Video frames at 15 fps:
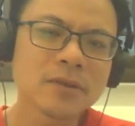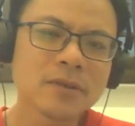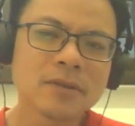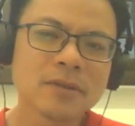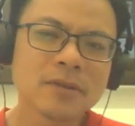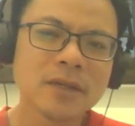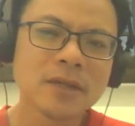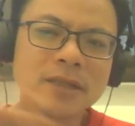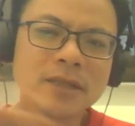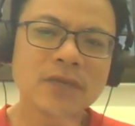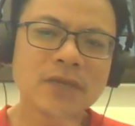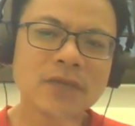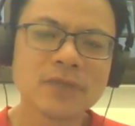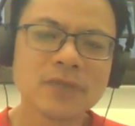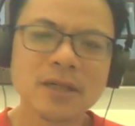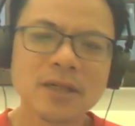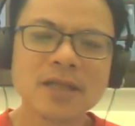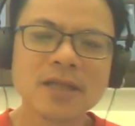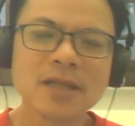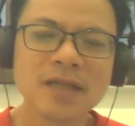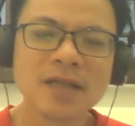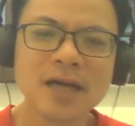and then we
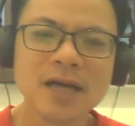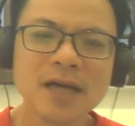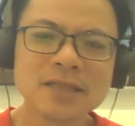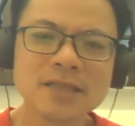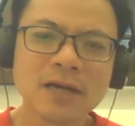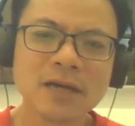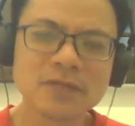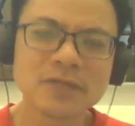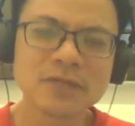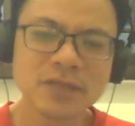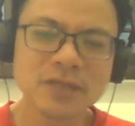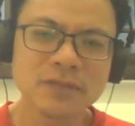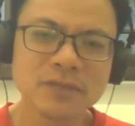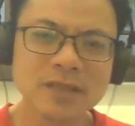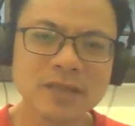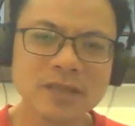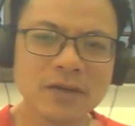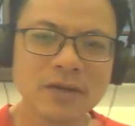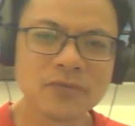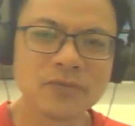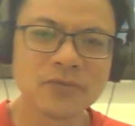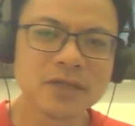analyze how the chapters are
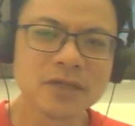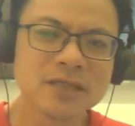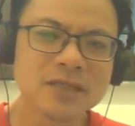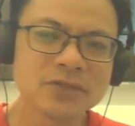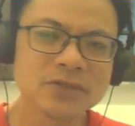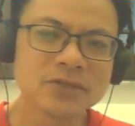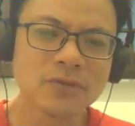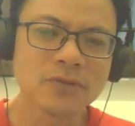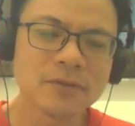arranged and so on.